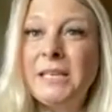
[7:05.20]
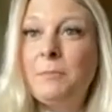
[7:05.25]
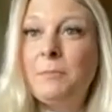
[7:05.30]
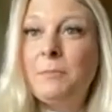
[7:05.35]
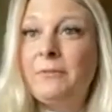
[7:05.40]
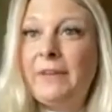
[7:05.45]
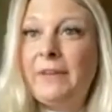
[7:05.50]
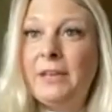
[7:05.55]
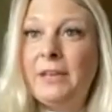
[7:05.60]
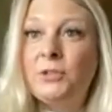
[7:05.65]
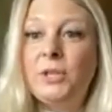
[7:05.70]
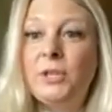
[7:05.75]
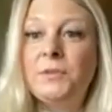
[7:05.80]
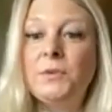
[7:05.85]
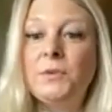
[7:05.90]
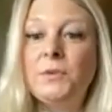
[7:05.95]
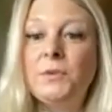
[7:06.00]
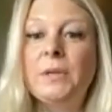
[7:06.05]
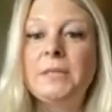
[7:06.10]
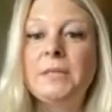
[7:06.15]
of
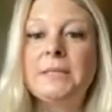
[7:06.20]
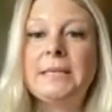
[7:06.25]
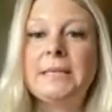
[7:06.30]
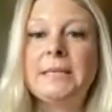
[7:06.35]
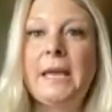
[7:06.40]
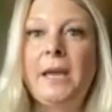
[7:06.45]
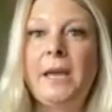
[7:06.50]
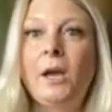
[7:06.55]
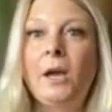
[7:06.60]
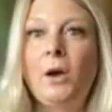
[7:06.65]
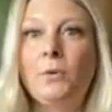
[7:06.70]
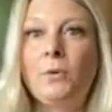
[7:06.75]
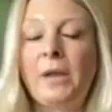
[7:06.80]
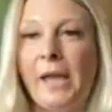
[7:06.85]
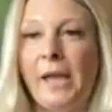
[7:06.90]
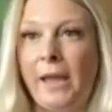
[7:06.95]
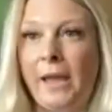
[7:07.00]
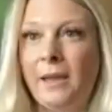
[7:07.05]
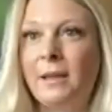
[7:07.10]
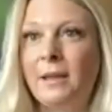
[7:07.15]
agents who can say,
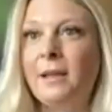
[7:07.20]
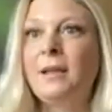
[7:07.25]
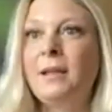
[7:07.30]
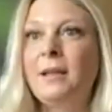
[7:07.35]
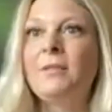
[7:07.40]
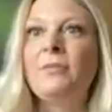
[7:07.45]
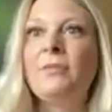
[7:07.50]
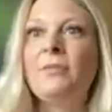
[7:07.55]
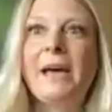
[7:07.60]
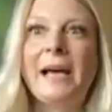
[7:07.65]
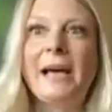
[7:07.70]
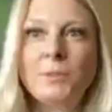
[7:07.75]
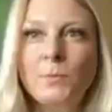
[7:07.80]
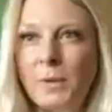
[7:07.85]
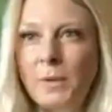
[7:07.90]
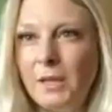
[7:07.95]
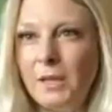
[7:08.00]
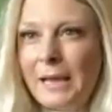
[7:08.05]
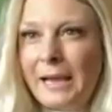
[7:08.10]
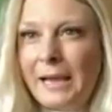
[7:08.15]
okay, that's
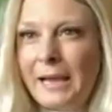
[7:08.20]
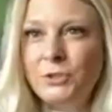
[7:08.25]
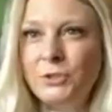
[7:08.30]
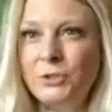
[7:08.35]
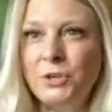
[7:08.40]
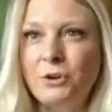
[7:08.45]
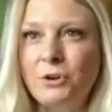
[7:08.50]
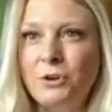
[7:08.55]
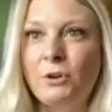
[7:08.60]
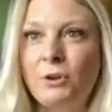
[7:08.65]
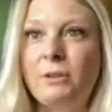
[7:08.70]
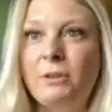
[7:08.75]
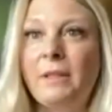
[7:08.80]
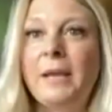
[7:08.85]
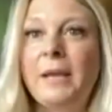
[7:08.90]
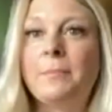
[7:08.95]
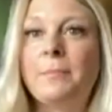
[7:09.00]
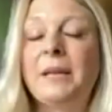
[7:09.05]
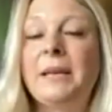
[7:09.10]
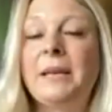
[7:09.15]
what last year looked
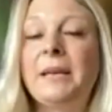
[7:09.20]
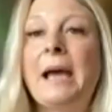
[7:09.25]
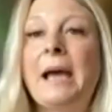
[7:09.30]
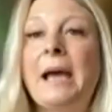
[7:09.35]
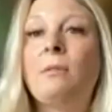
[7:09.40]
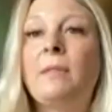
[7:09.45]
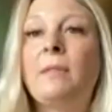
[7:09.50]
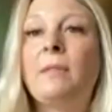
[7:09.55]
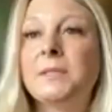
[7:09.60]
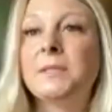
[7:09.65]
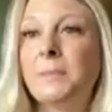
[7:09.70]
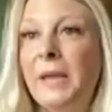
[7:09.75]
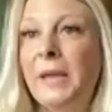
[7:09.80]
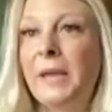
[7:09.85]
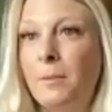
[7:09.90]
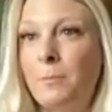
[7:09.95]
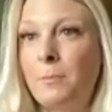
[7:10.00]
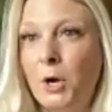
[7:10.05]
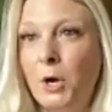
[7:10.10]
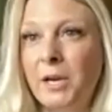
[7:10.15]
like, but now let's
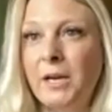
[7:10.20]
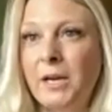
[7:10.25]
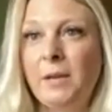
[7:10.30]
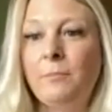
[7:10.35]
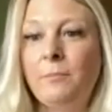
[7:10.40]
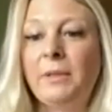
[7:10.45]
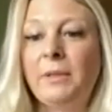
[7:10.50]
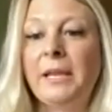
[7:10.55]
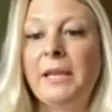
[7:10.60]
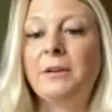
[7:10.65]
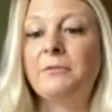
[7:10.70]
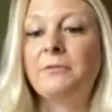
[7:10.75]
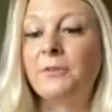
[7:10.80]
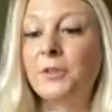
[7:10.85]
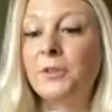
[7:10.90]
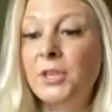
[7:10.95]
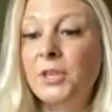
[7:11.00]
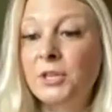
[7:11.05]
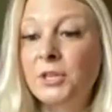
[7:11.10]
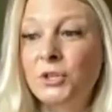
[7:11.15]
make a marketing plan
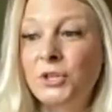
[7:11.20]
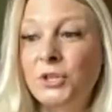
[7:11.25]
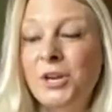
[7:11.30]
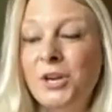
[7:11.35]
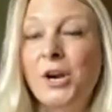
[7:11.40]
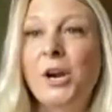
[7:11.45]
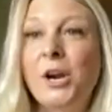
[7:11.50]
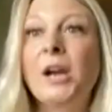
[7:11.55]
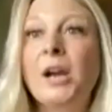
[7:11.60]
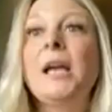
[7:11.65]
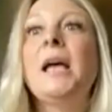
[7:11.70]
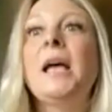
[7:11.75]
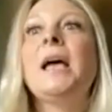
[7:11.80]
for this year.